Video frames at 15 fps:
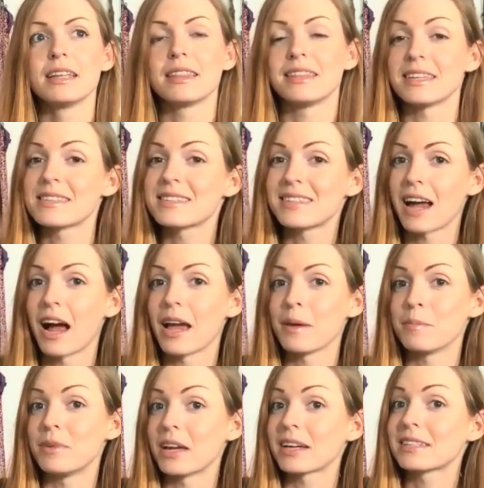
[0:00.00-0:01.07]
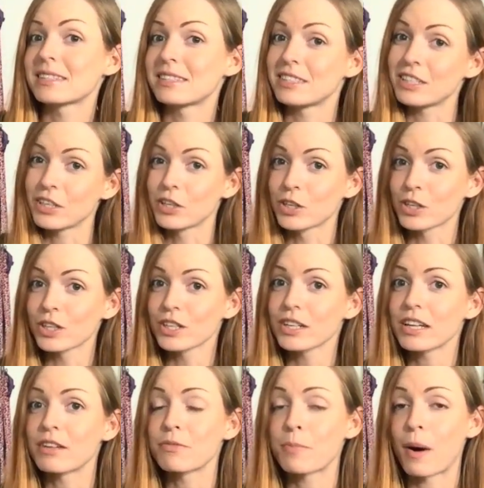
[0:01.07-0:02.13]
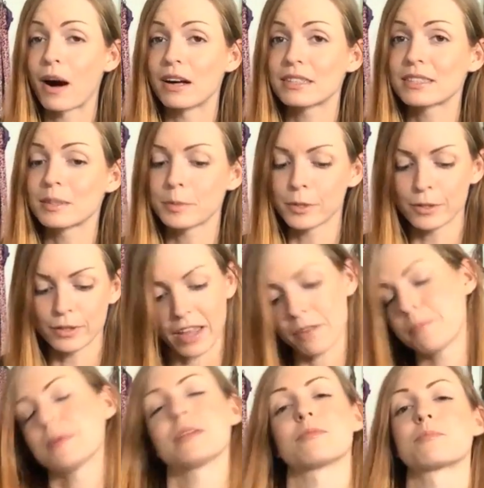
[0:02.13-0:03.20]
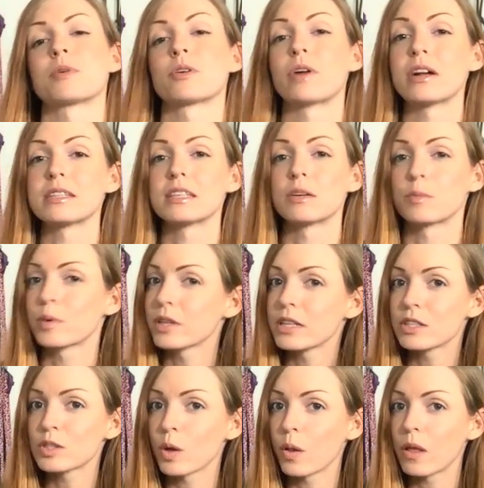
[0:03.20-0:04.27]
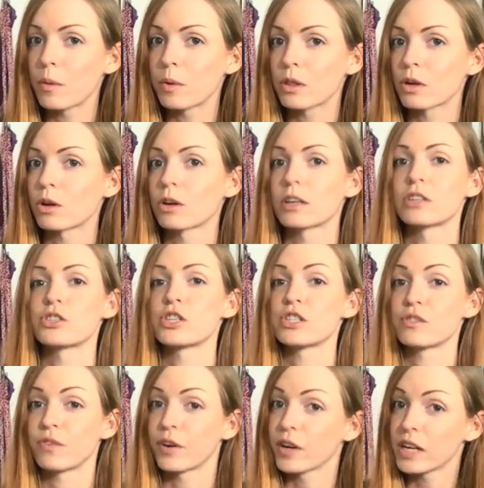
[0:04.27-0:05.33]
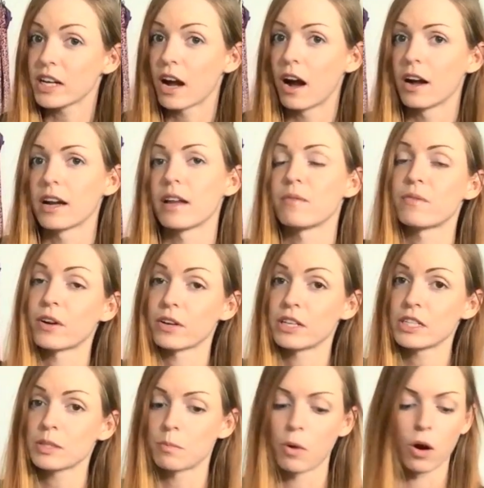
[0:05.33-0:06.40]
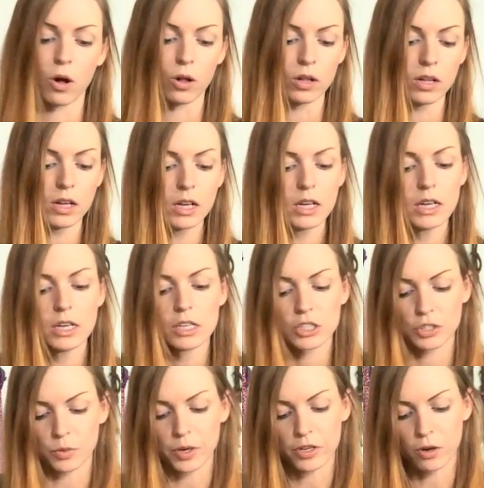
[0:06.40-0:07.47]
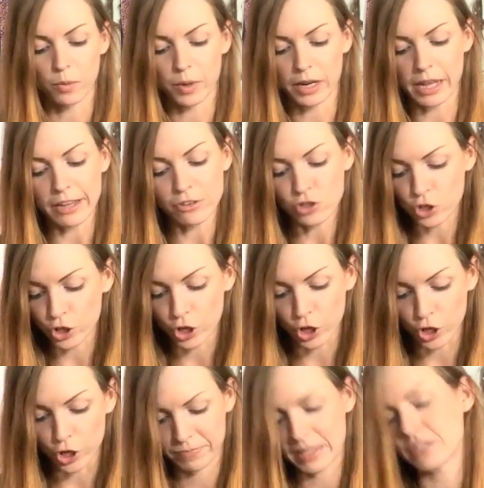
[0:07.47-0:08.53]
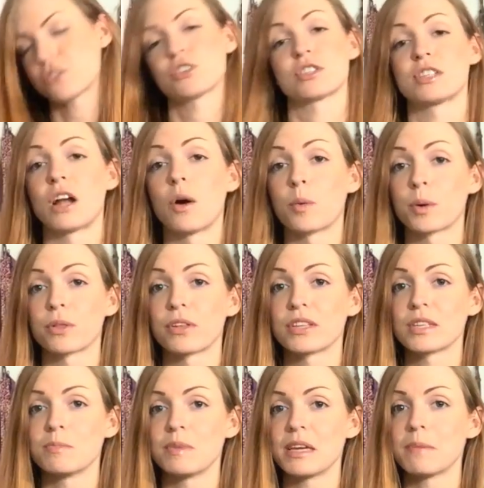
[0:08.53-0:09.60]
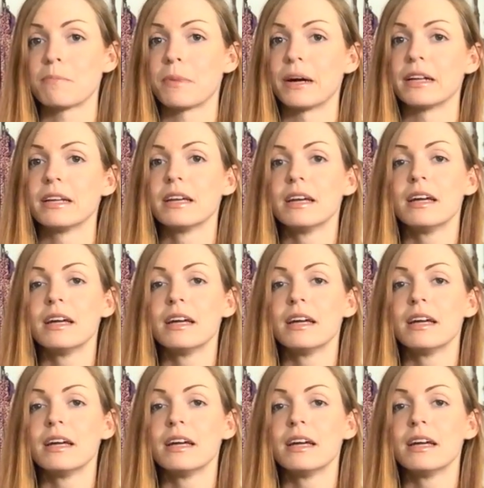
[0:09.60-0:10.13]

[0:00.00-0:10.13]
this time next year, if possible. I've been progressing really slowly with her because she's very young and very small, so I don't want to injure her. It's just not worth it to me, but